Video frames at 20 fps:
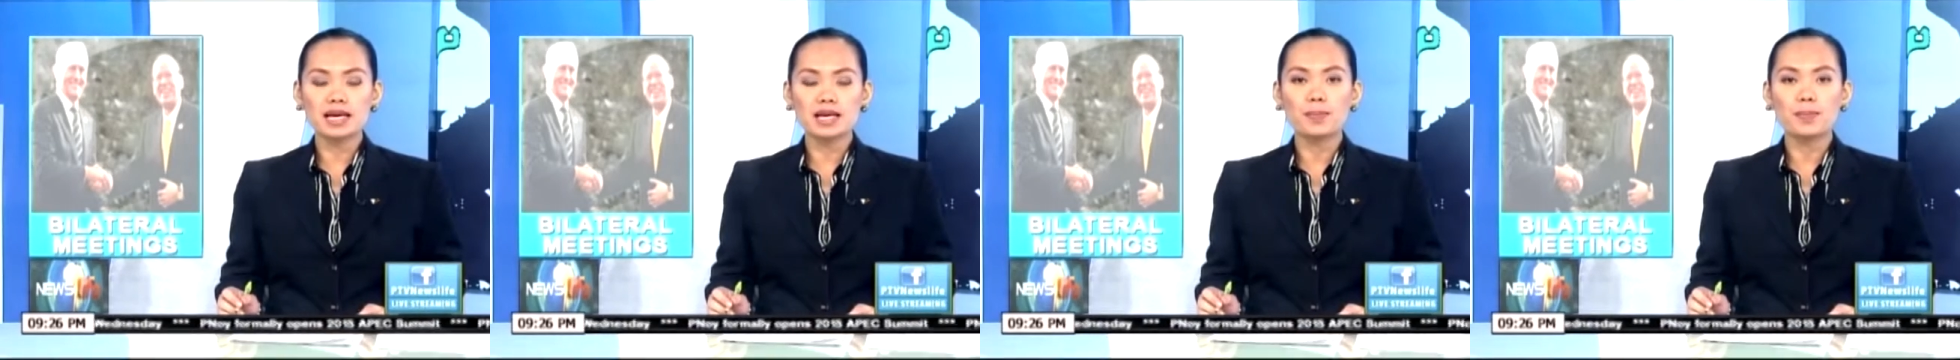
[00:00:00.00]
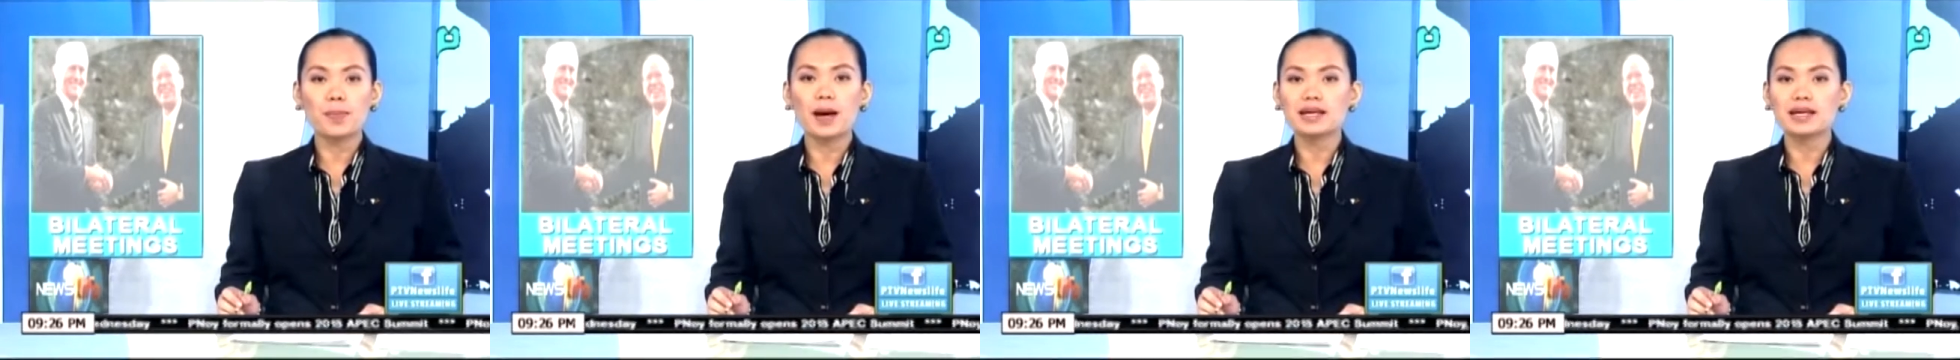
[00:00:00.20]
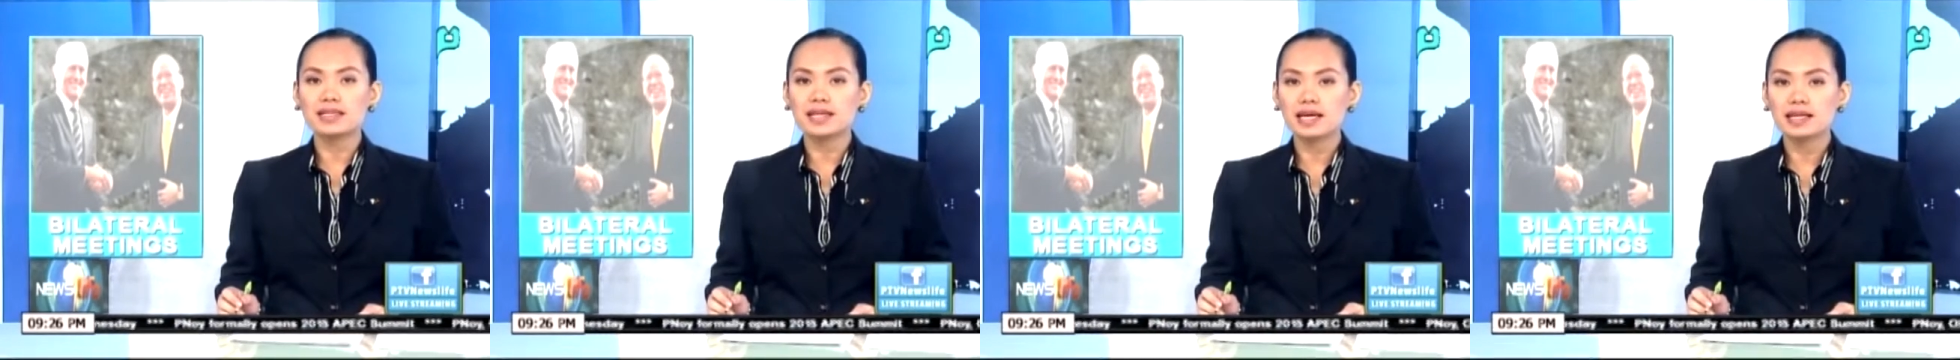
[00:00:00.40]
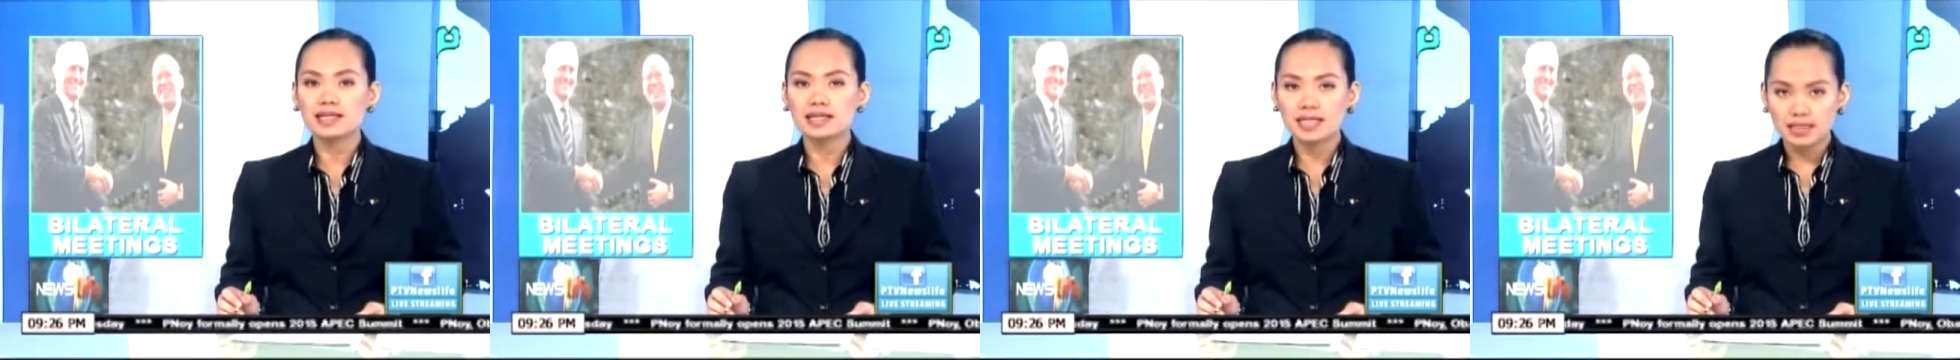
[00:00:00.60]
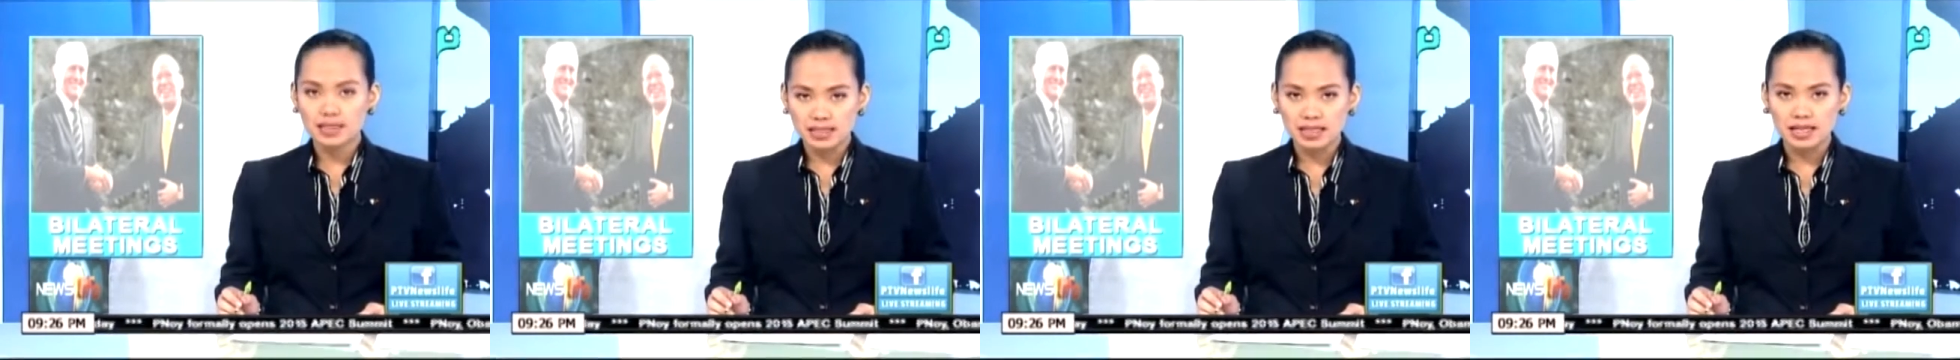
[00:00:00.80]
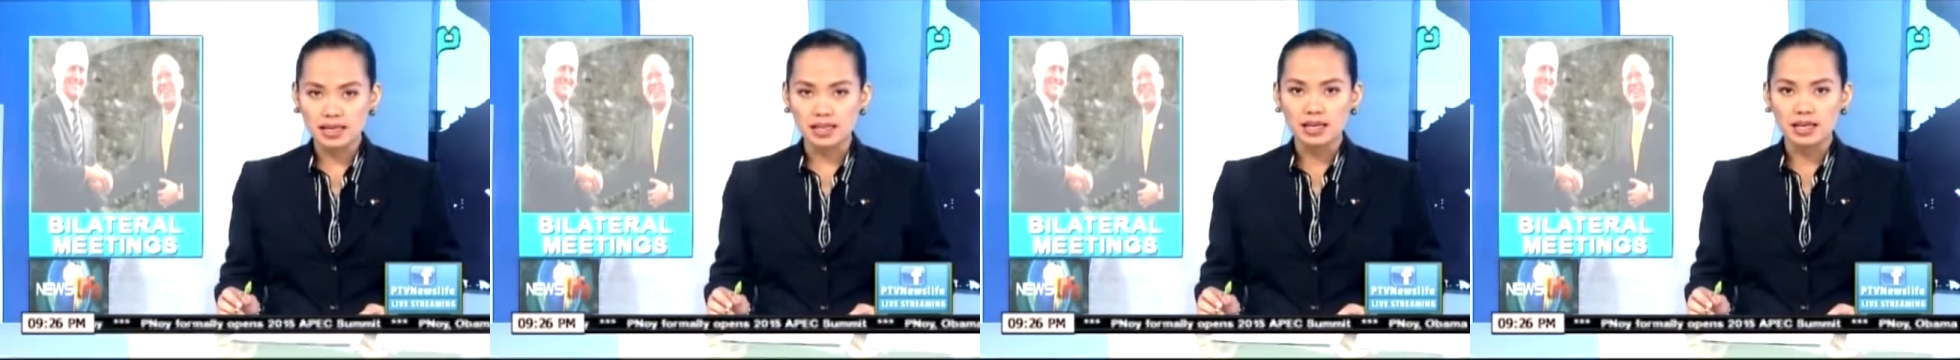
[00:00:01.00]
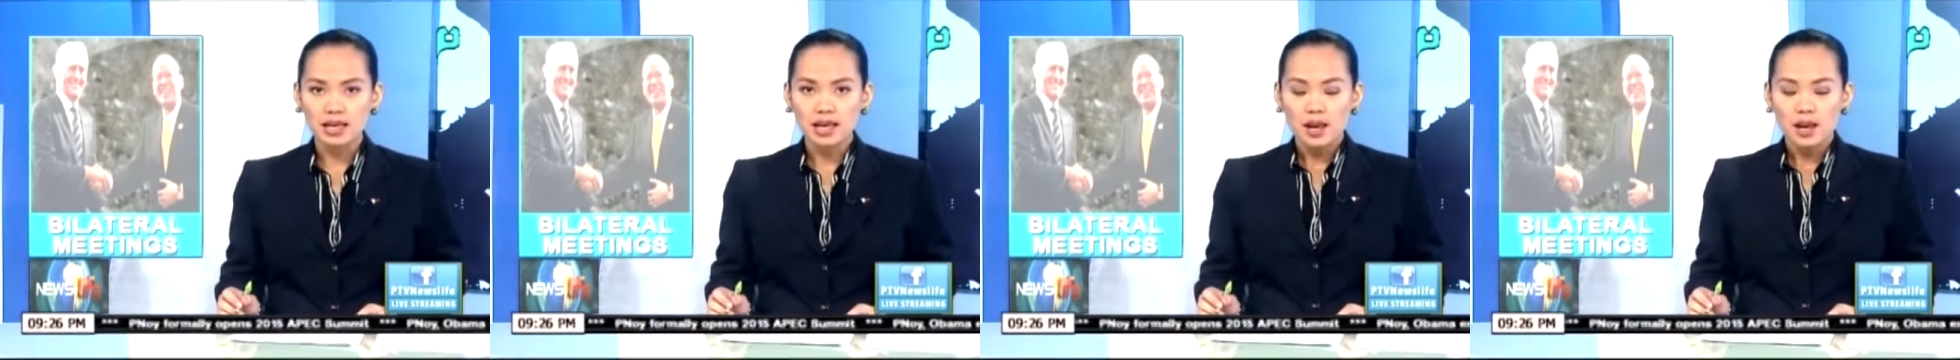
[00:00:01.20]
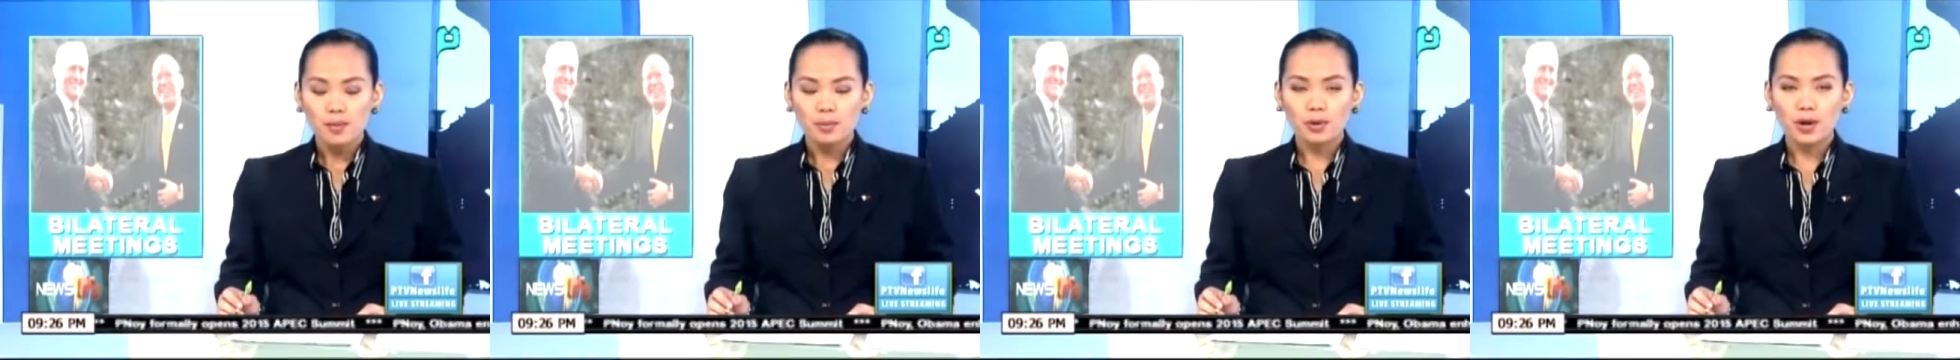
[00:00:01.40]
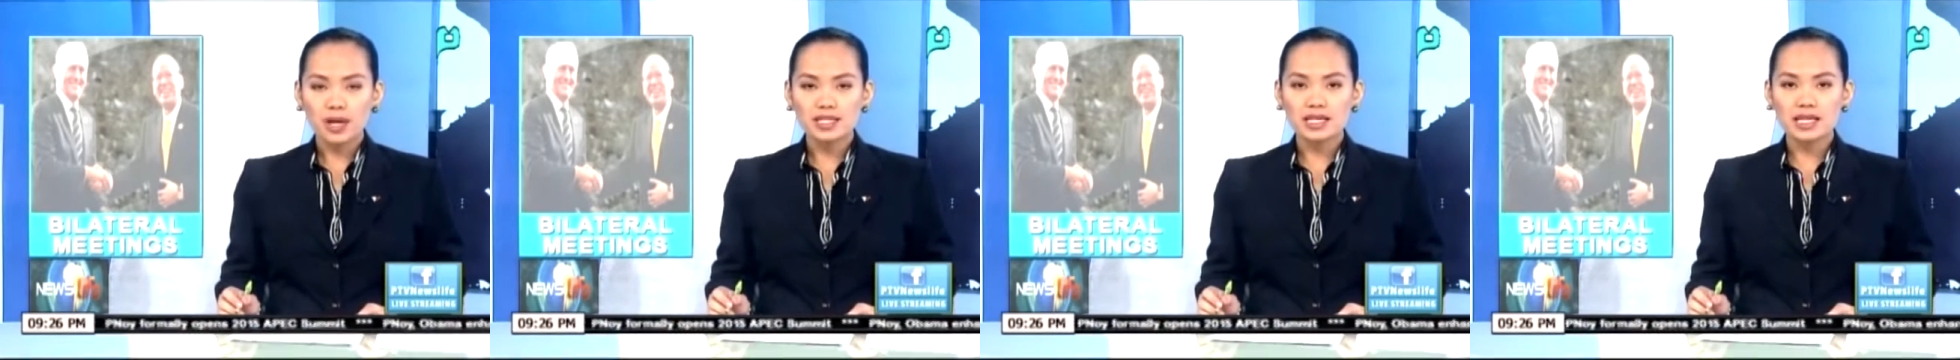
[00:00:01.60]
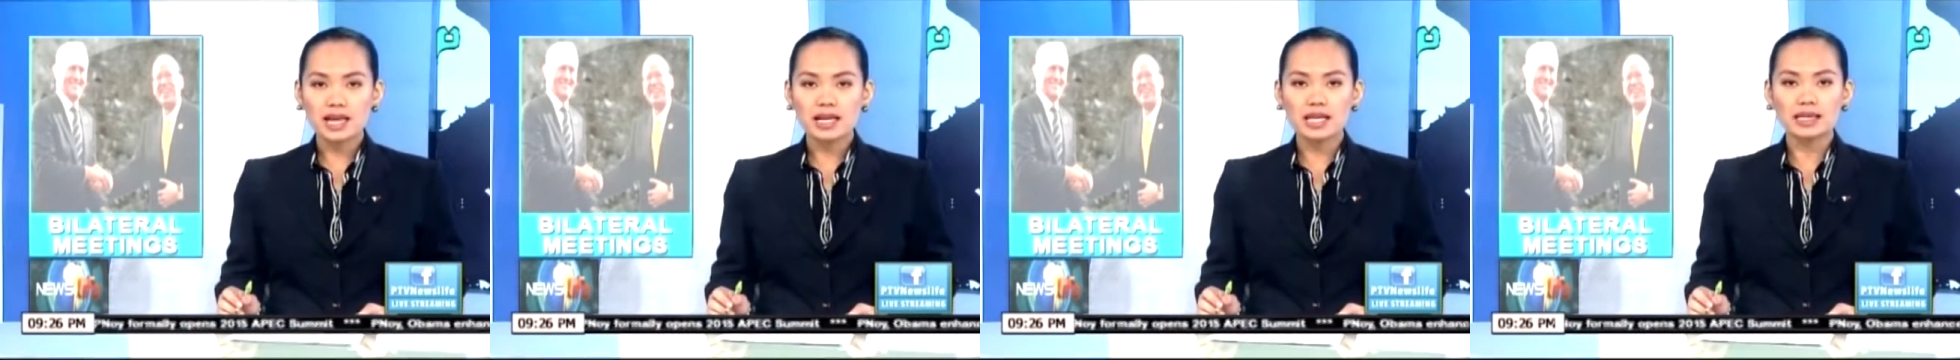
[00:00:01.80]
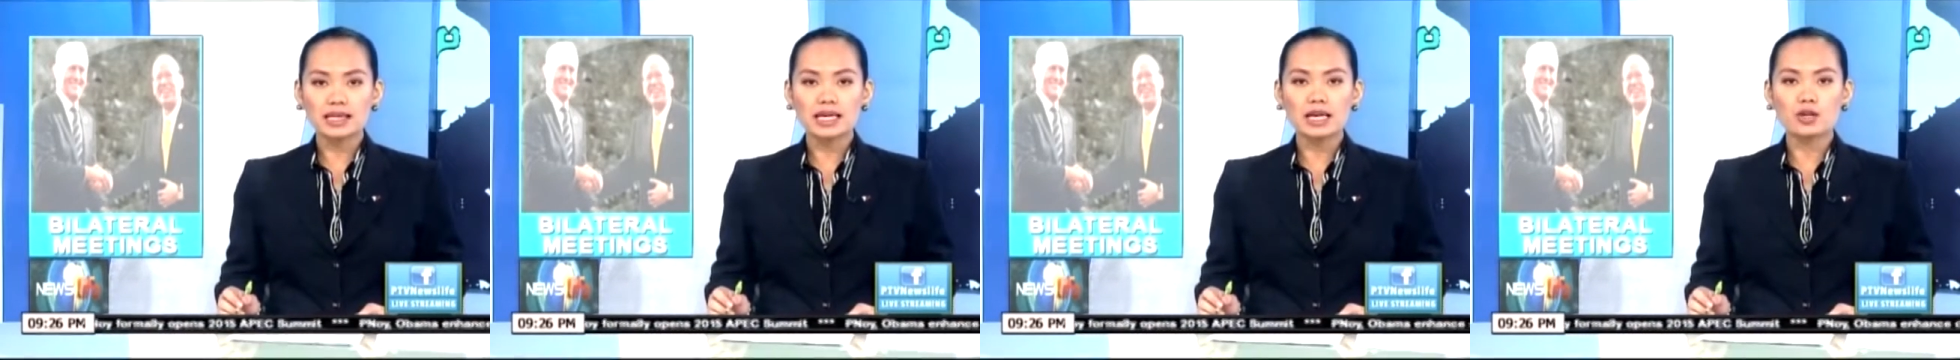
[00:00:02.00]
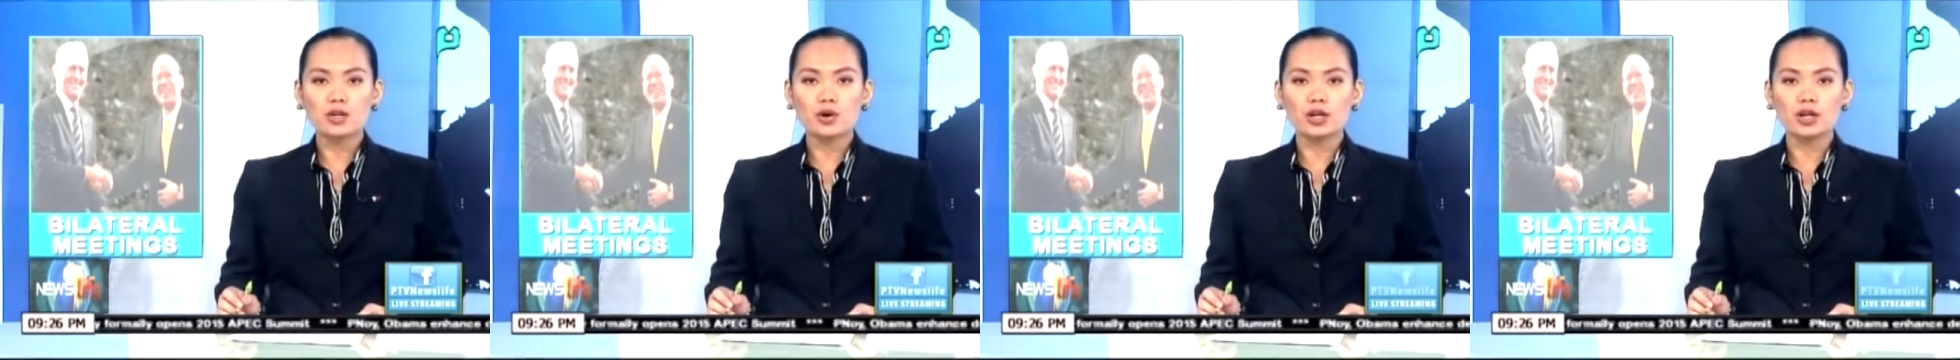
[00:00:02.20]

in Pasay City. President Aquino and